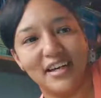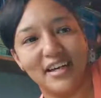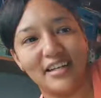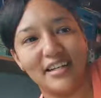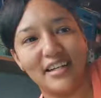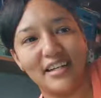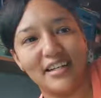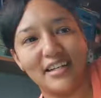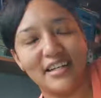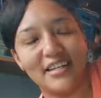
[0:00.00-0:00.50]
I
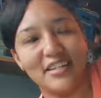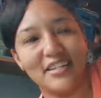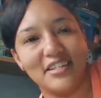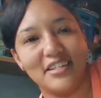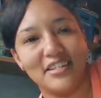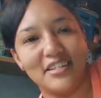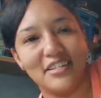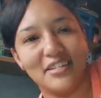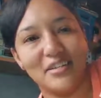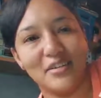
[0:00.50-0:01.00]
think that's
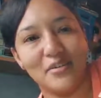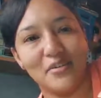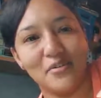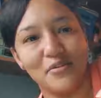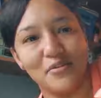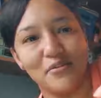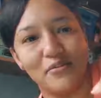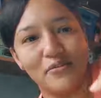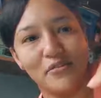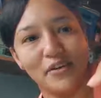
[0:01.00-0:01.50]
just
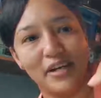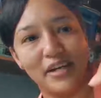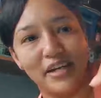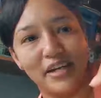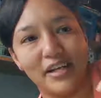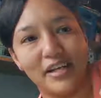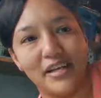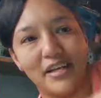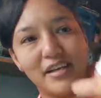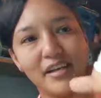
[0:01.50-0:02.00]
so
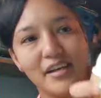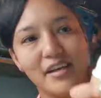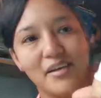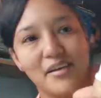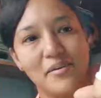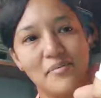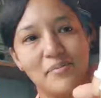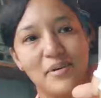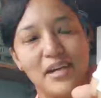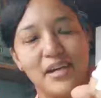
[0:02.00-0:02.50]
funny.
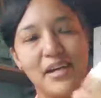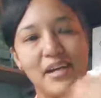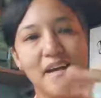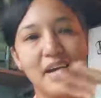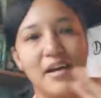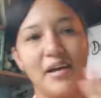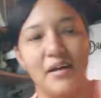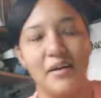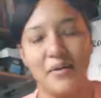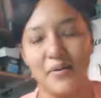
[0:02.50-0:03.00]
But
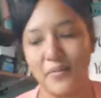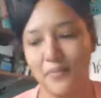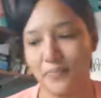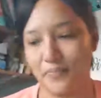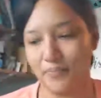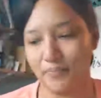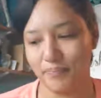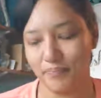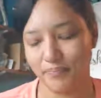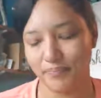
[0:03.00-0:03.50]
um,